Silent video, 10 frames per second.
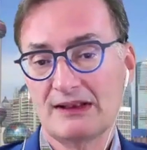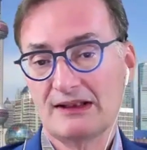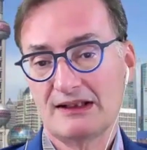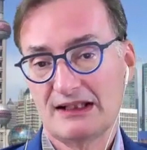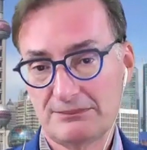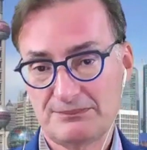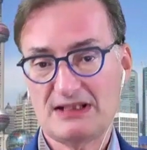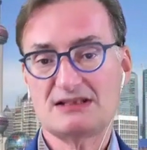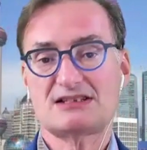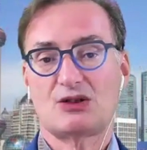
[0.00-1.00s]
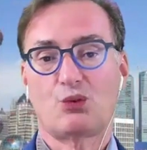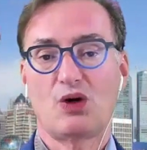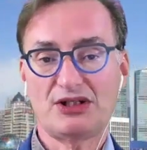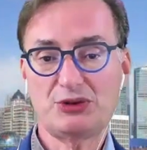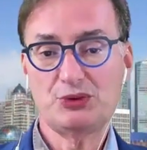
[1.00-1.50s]
It means that
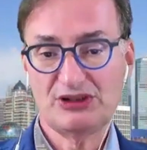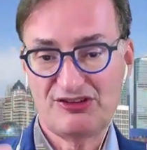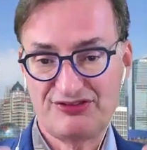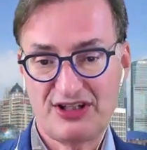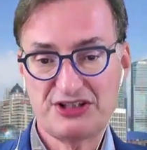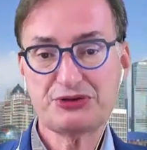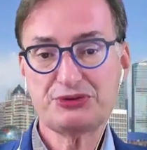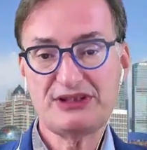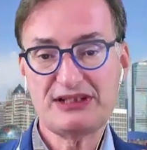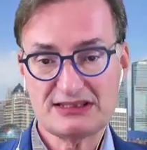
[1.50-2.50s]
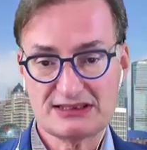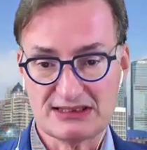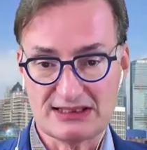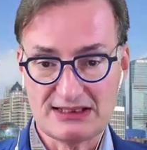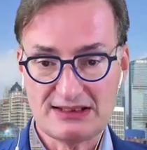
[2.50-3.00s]
what you will eventually
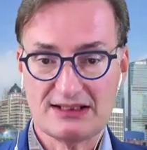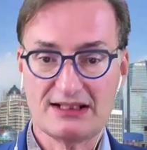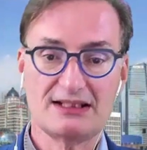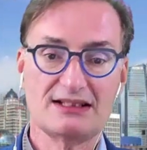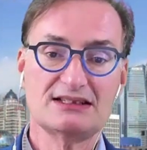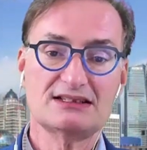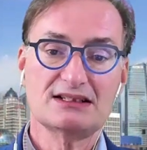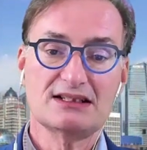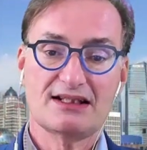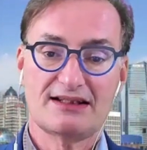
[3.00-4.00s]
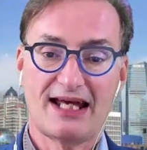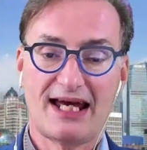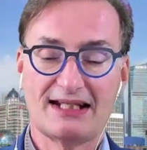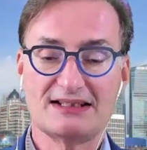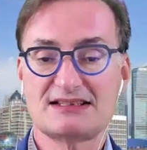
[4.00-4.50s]
see is that
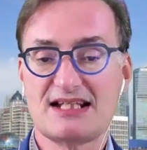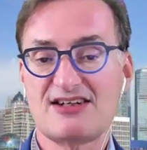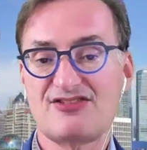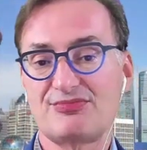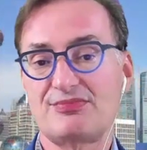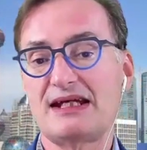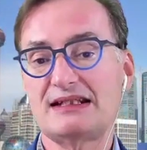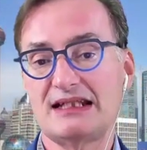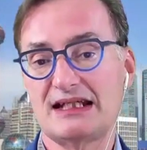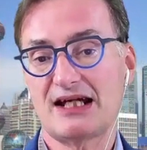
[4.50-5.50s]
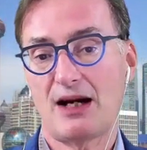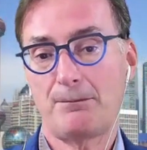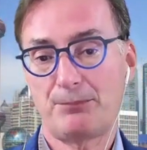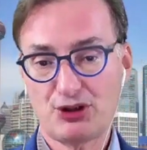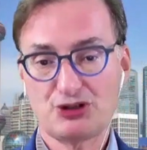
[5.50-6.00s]
instead of making a
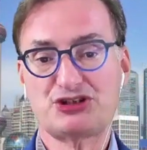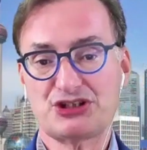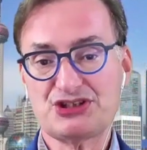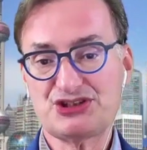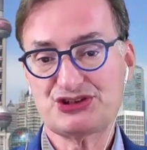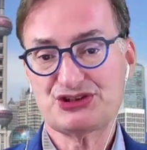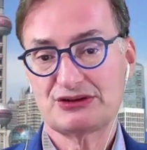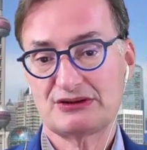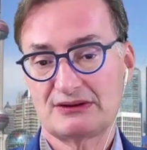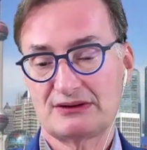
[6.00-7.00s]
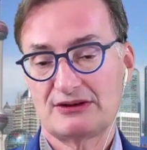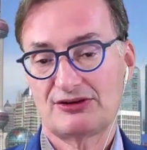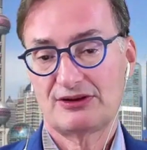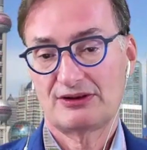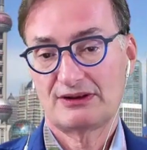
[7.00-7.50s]
purchase
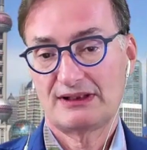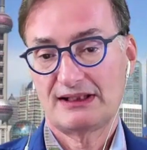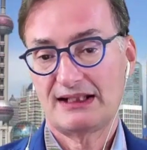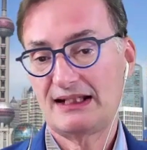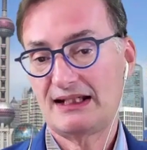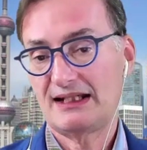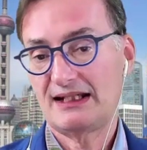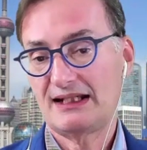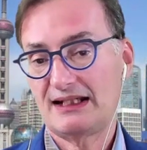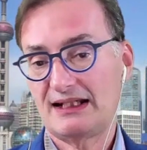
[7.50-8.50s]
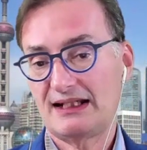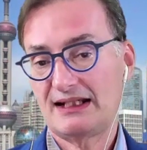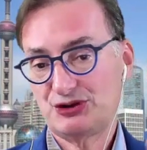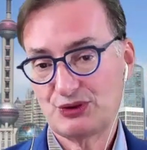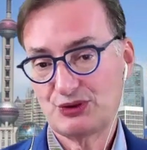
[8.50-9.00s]
in
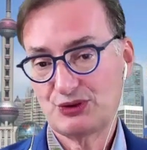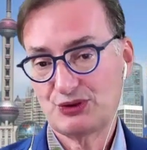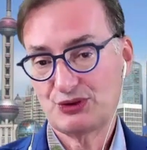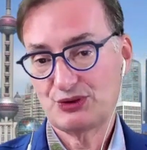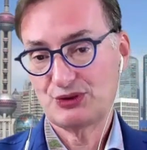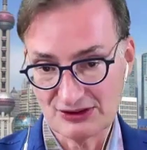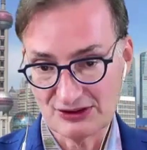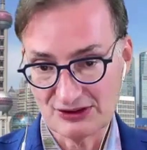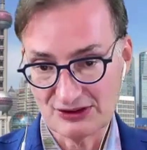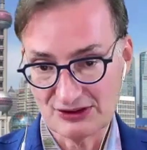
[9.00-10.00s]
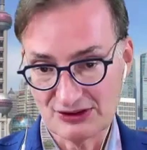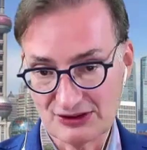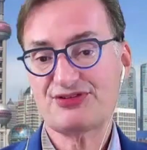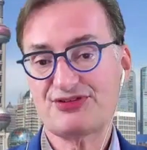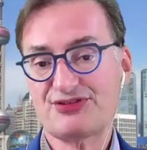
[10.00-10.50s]
US dollars, because
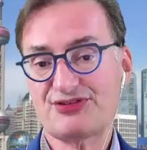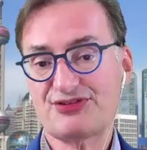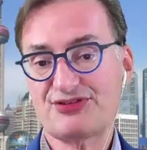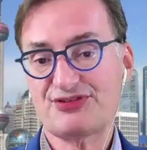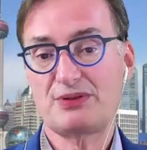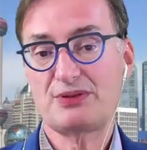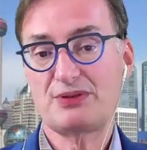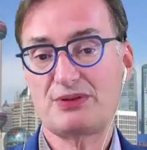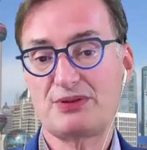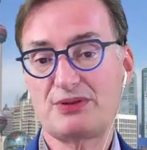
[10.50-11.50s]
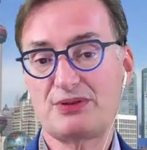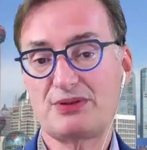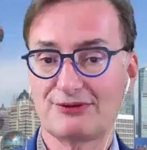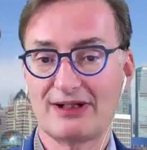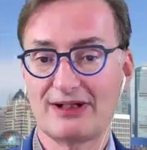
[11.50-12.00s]
oftentimes when people buy,
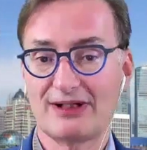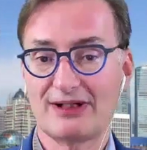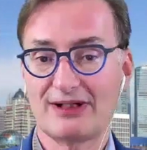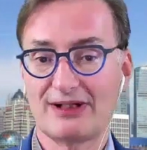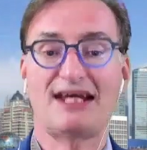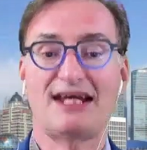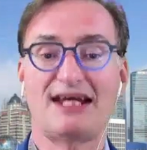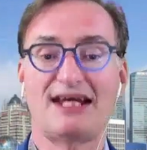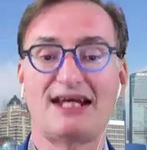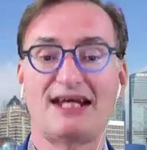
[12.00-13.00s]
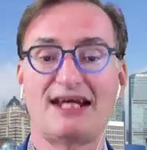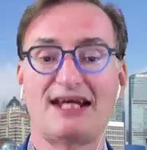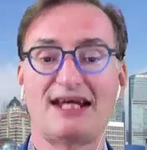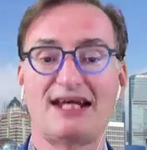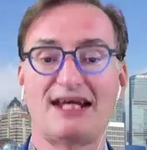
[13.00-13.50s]
a container of
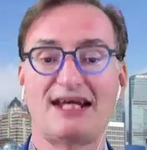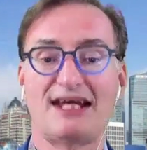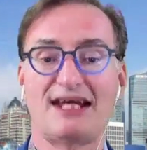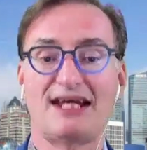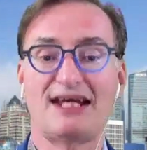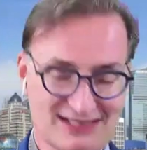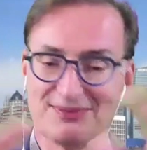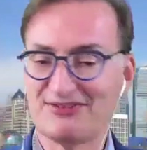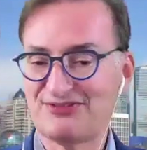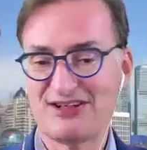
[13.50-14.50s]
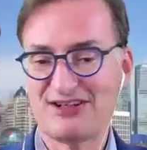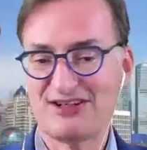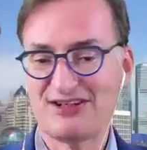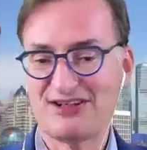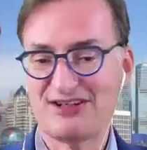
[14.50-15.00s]
refrigerators, that's my favorite
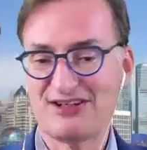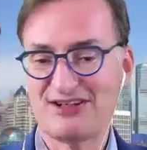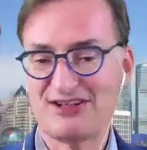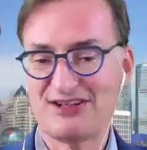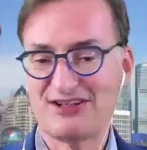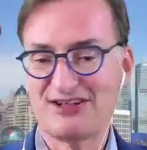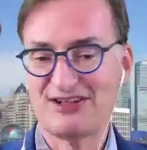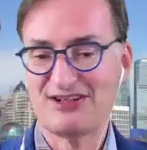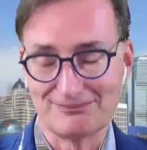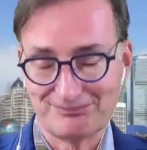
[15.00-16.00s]
example, why I don't know.